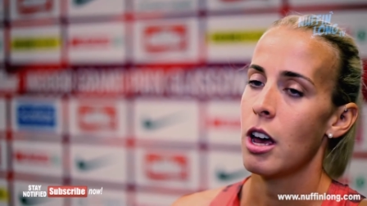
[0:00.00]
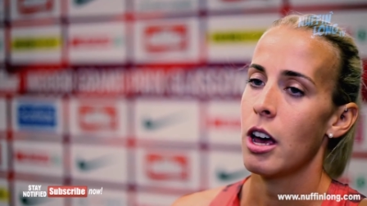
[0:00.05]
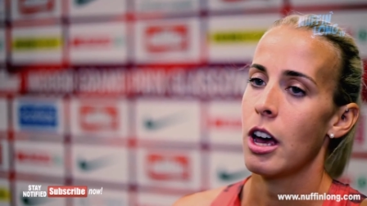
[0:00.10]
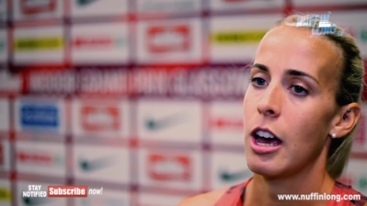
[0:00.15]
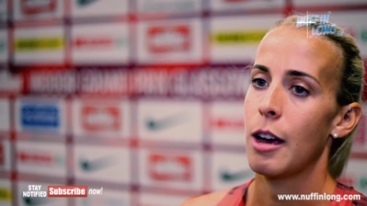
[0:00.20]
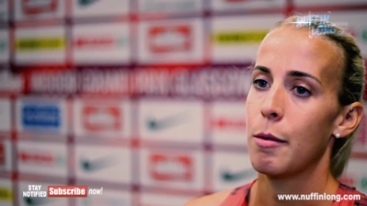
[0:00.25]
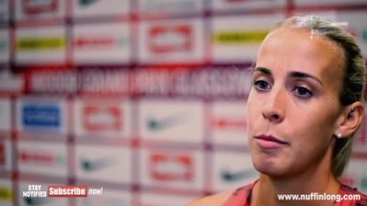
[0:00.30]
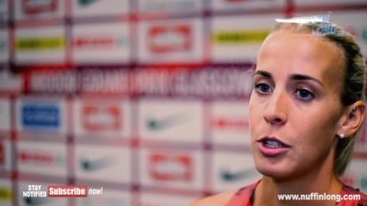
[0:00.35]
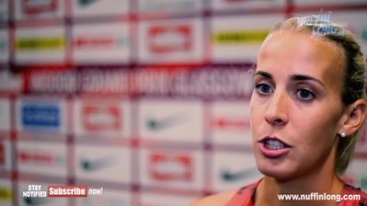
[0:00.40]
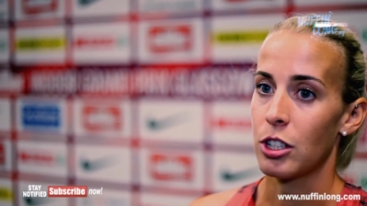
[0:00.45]

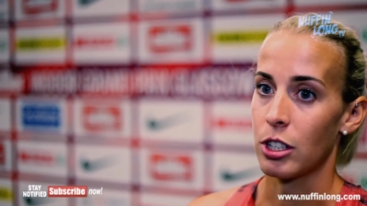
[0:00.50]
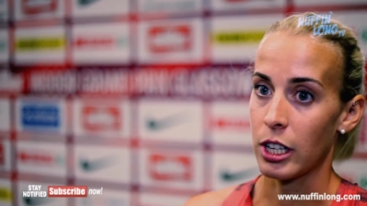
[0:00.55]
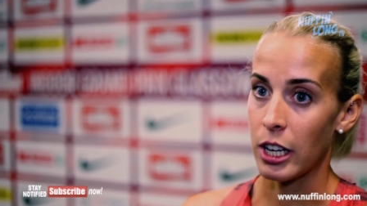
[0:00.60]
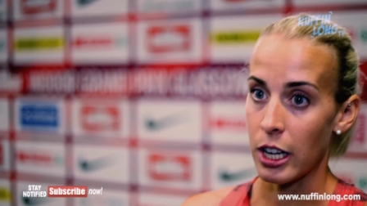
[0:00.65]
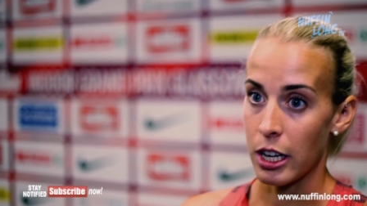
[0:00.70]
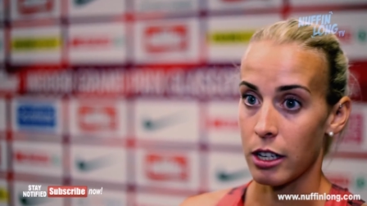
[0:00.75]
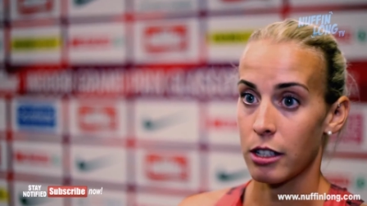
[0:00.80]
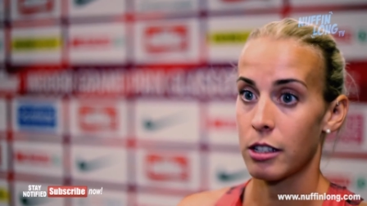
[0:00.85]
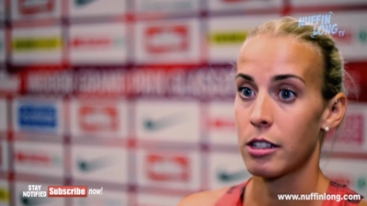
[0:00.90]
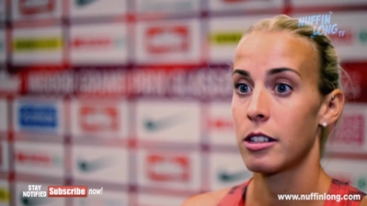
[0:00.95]
it's just
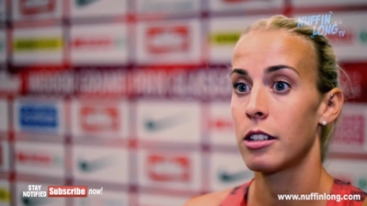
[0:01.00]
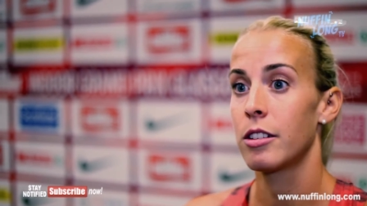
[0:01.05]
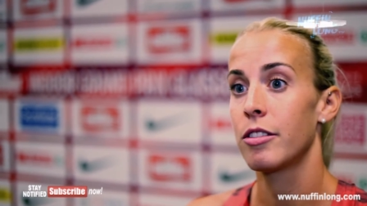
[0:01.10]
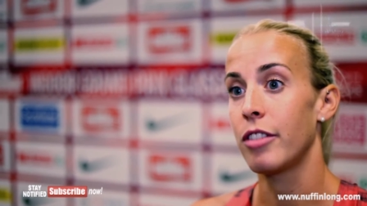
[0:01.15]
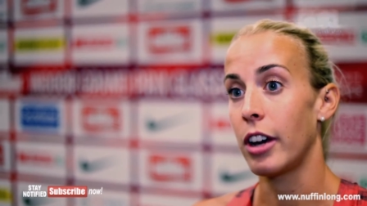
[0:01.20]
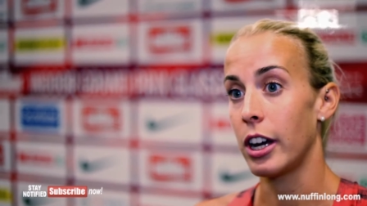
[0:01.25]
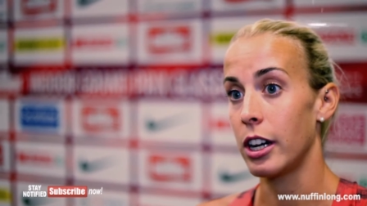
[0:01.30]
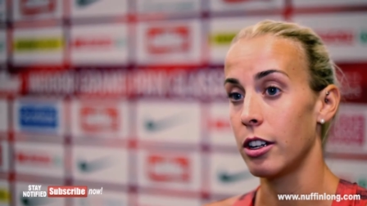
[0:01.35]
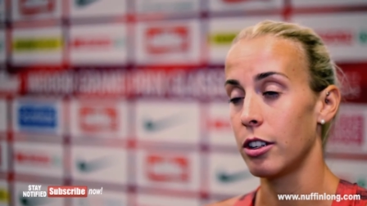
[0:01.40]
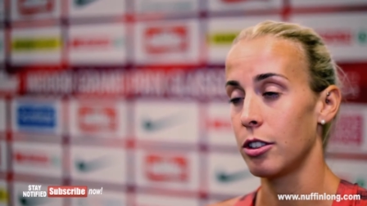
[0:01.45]
heats
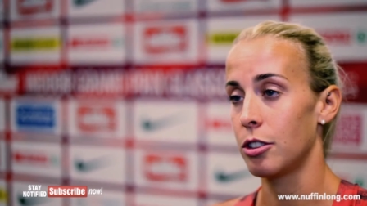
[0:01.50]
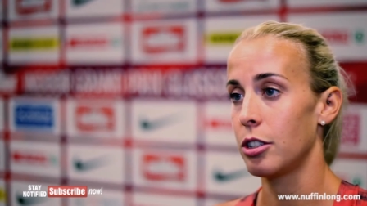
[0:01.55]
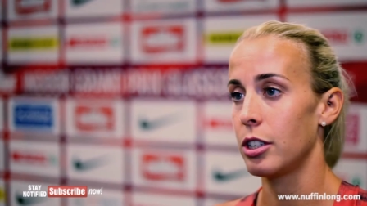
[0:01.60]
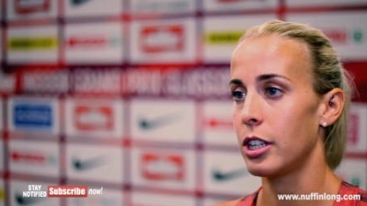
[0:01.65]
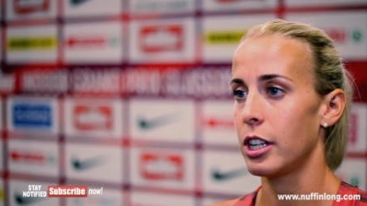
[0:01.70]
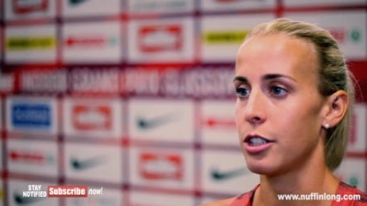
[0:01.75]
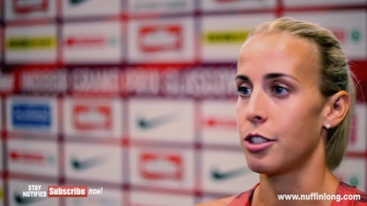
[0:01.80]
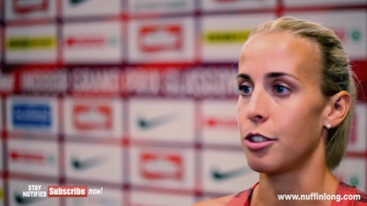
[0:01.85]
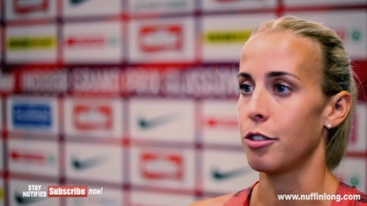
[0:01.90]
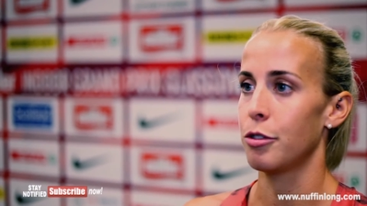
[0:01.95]
final 2
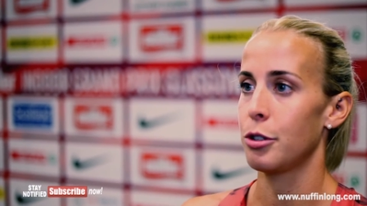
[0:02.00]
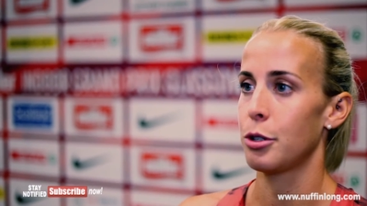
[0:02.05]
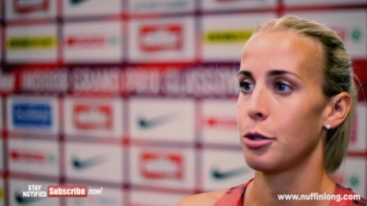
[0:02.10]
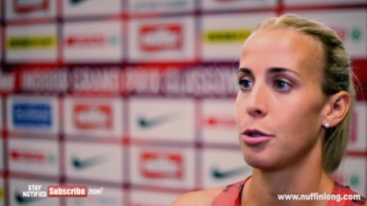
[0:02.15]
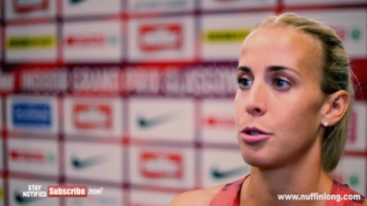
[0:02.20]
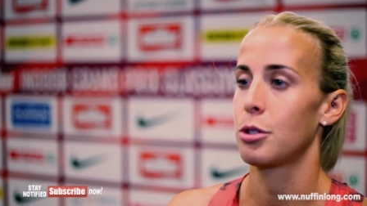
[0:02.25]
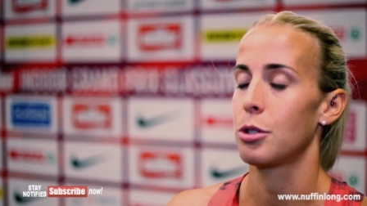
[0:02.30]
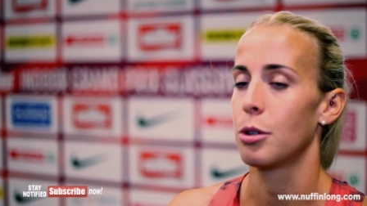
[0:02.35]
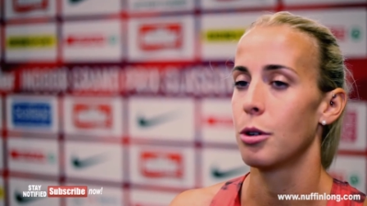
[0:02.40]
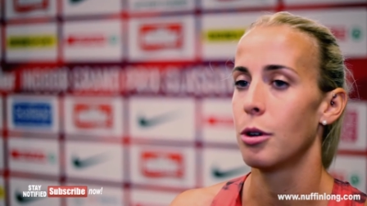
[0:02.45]
days in a row,
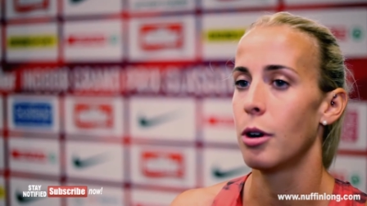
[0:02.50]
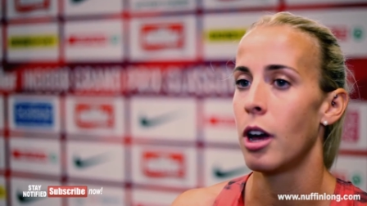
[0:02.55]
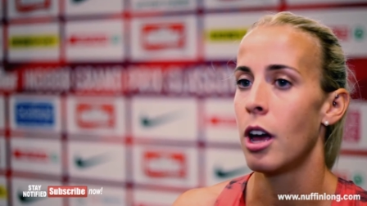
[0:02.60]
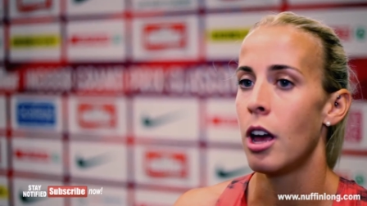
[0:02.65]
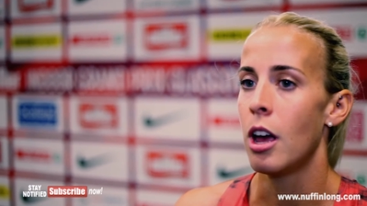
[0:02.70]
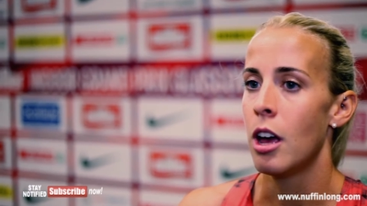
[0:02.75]
so